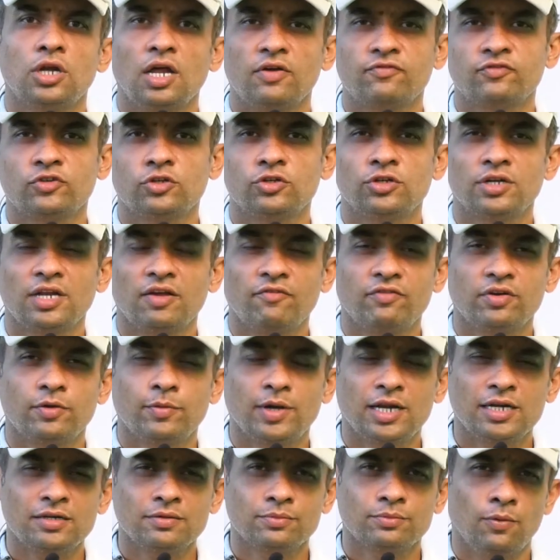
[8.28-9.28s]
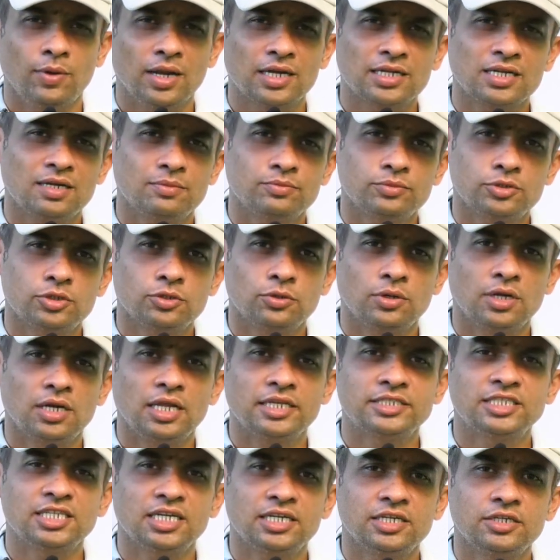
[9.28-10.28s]
Good afternoon everyone. Welcome to
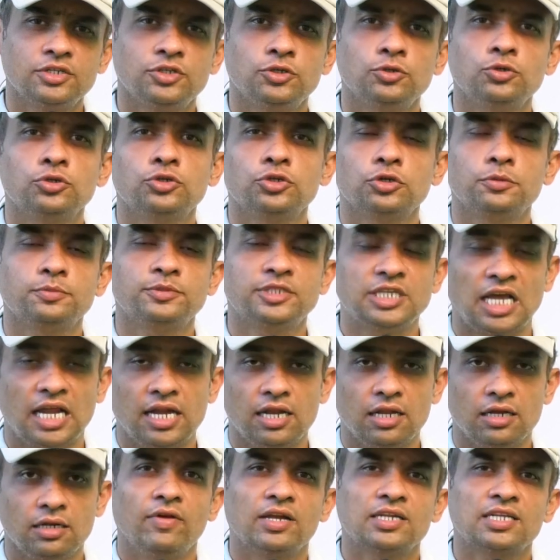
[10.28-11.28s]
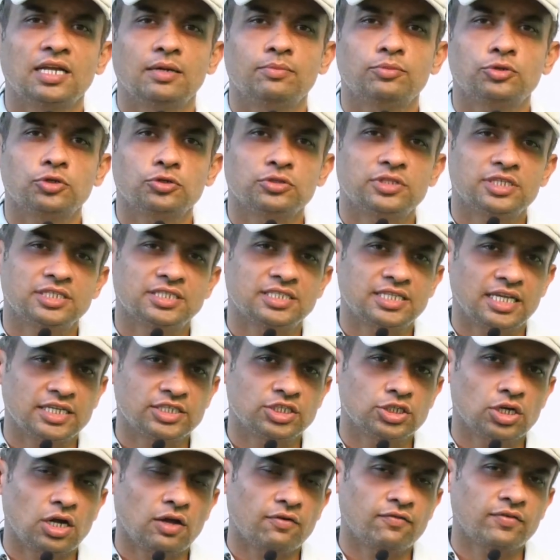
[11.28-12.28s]
Lezend YouTube channel. Welcome to this
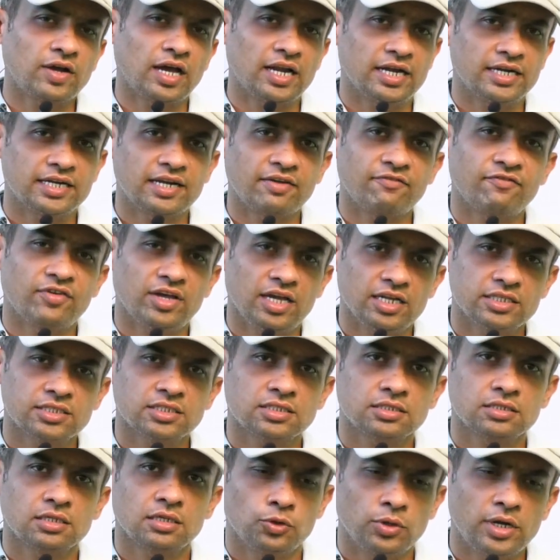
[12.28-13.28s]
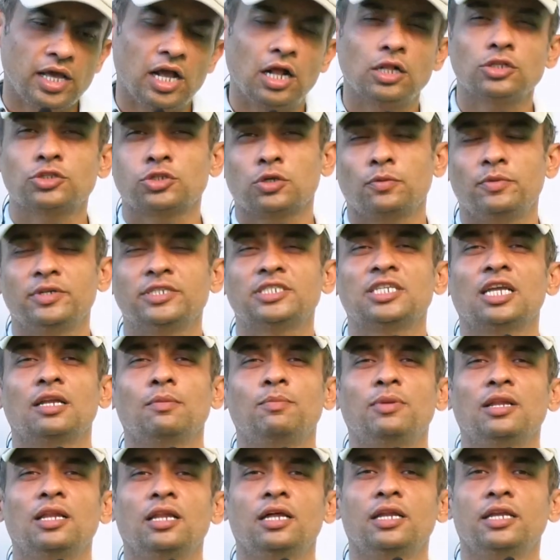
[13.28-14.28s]
session of current affairs. Today also we
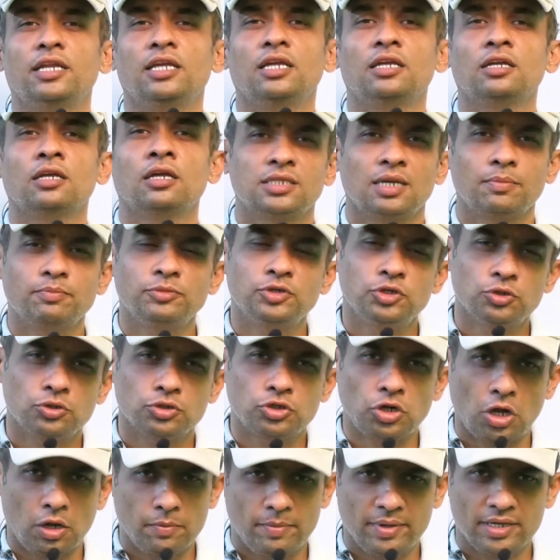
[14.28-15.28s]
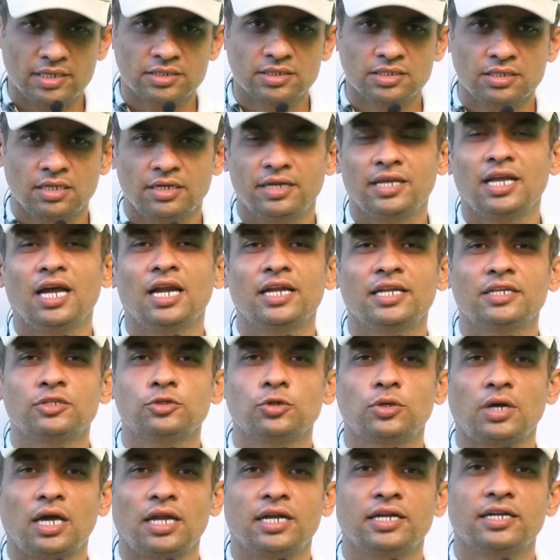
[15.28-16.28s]
shall be learning some new topics
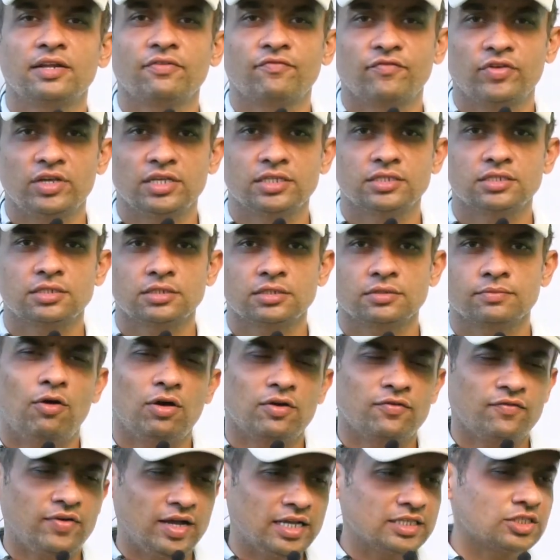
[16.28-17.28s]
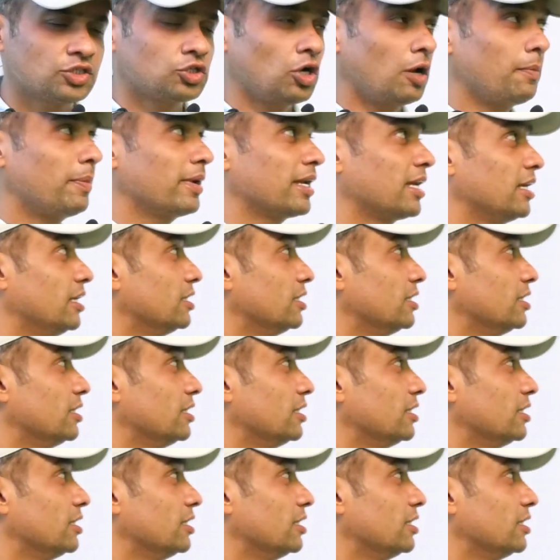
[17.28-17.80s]
regarding to current affairs. Our first topic